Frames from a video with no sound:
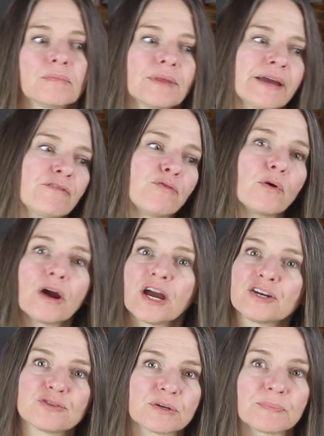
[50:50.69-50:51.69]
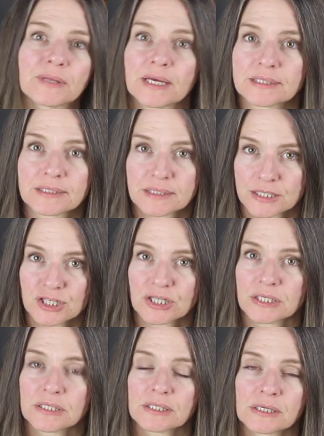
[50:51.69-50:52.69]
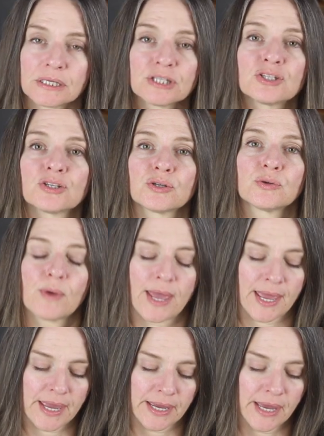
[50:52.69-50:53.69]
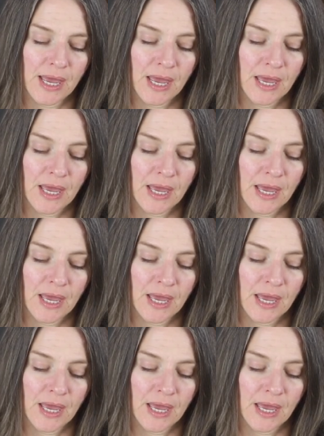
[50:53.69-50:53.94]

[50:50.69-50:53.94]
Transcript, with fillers: like 400 plus stitches into a